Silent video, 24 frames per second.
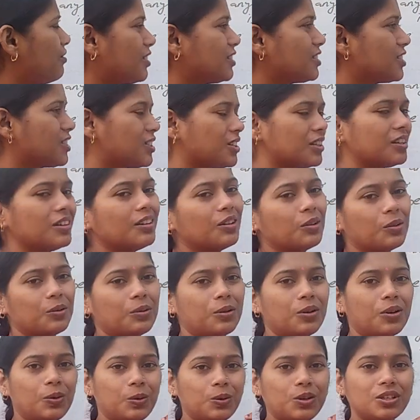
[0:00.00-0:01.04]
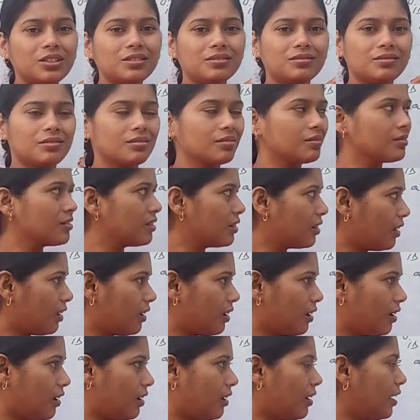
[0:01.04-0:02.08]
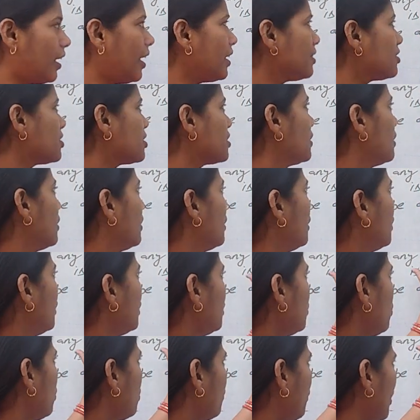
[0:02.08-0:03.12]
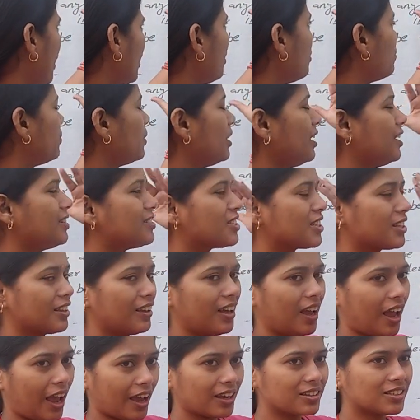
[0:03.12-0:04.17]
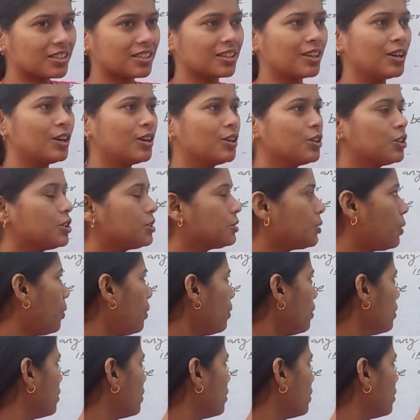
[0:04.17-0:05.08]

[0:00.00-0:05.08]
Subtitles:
first is let your variable is x. So